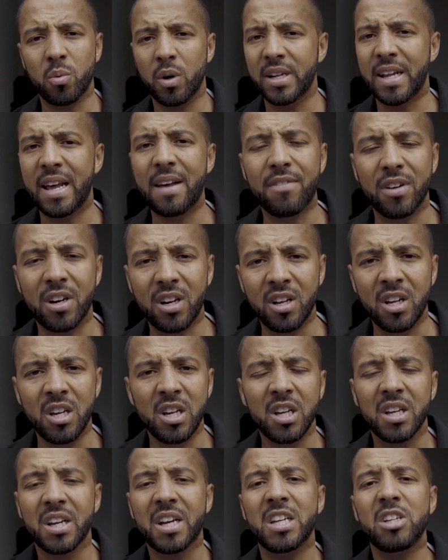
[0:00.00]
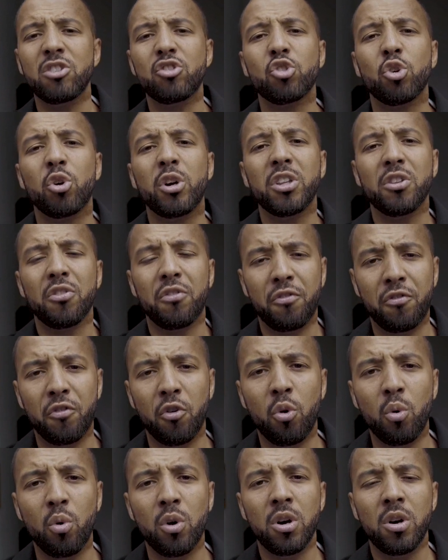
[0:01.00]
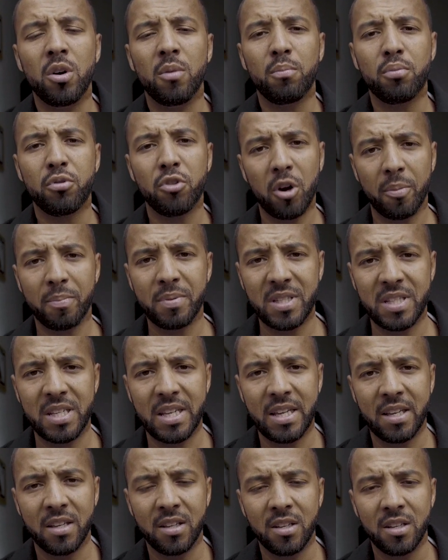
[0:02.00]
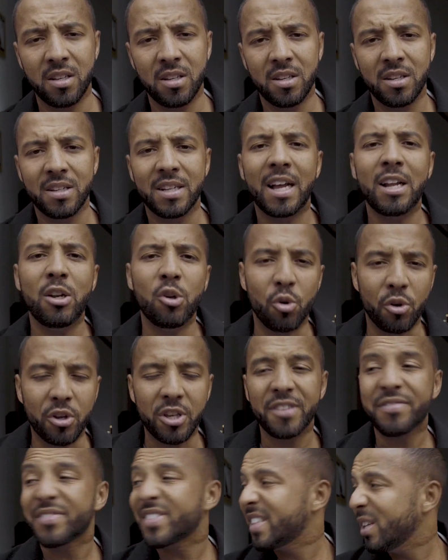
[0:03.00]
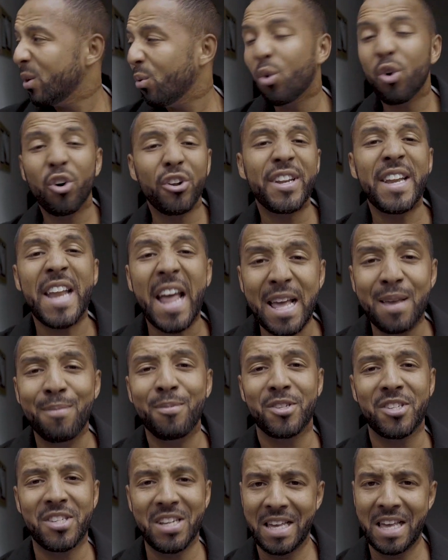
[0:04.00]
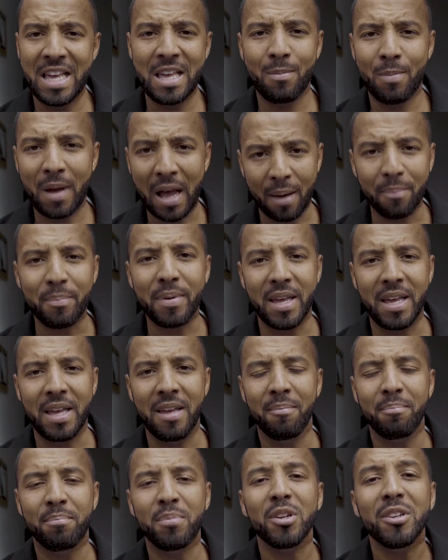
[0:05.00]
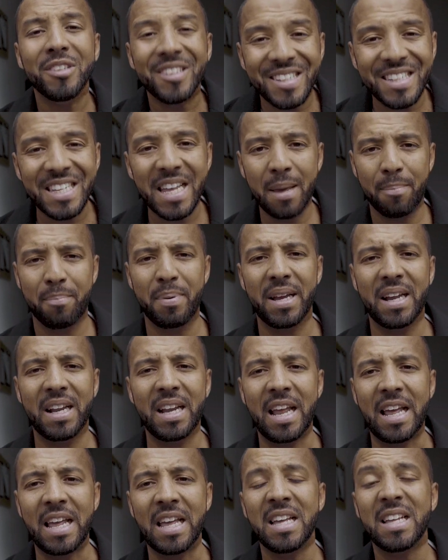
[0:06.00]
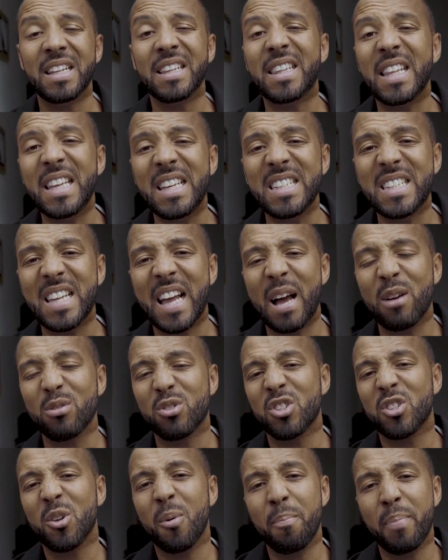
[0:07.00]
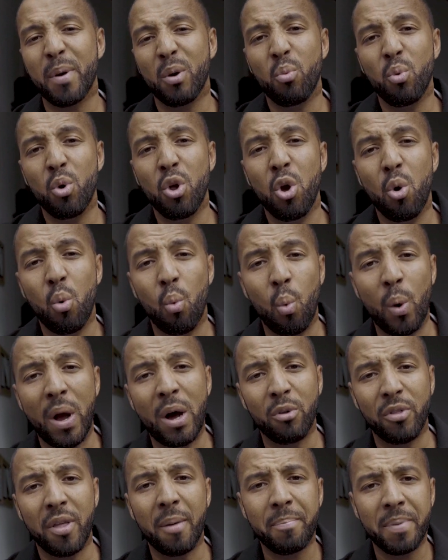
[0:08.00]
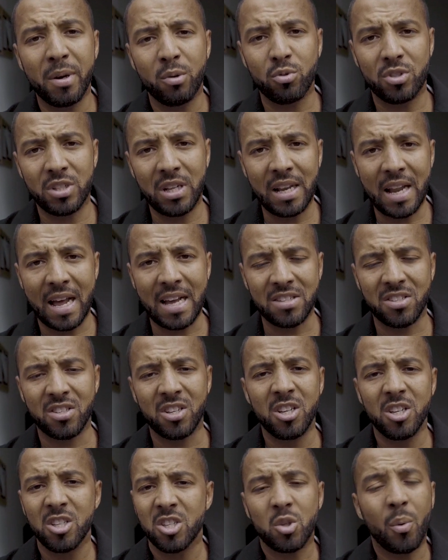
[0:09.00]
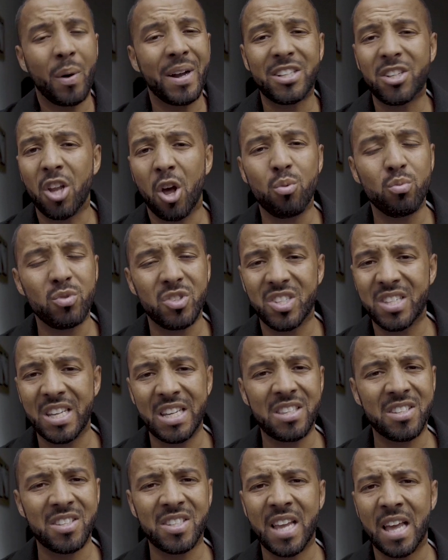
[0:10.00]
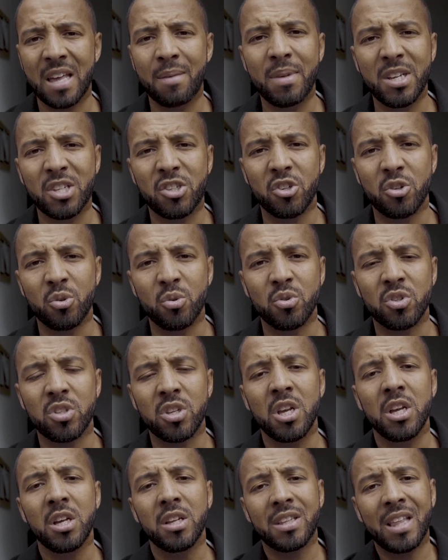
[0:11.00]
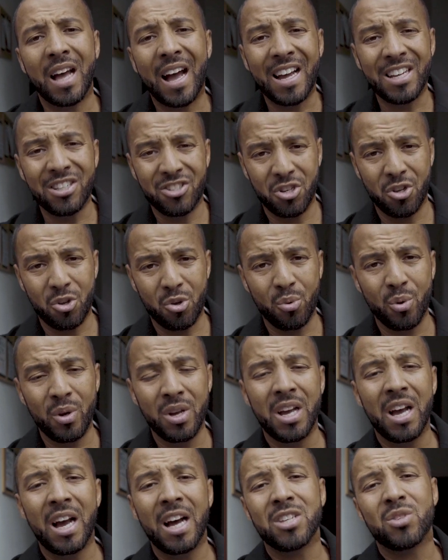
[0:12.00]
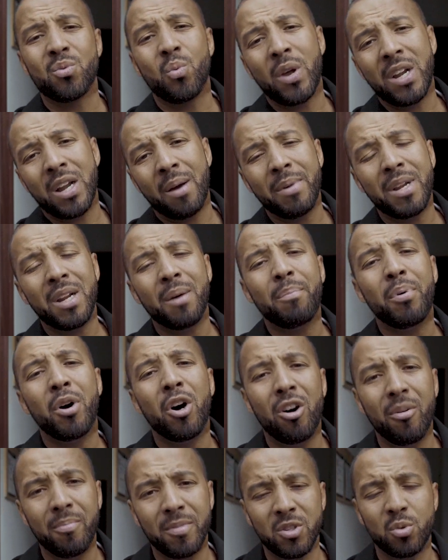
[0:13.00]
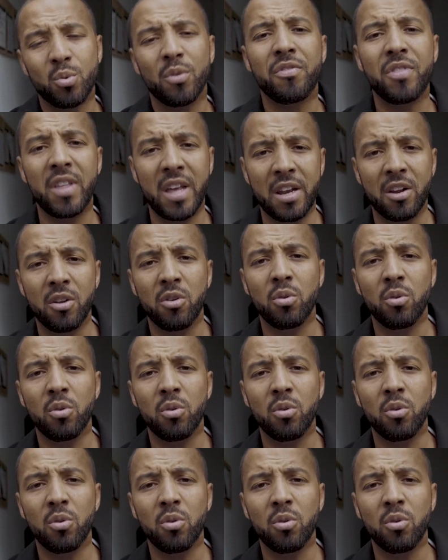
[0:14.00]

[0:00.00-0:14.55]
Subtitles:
whatever can enjoy the full property. Now look, you've still got neighbours to keep happy, but typically these houses are built well, they're built to last. So I don't see the same issues that I do as when I'm in apartments with thin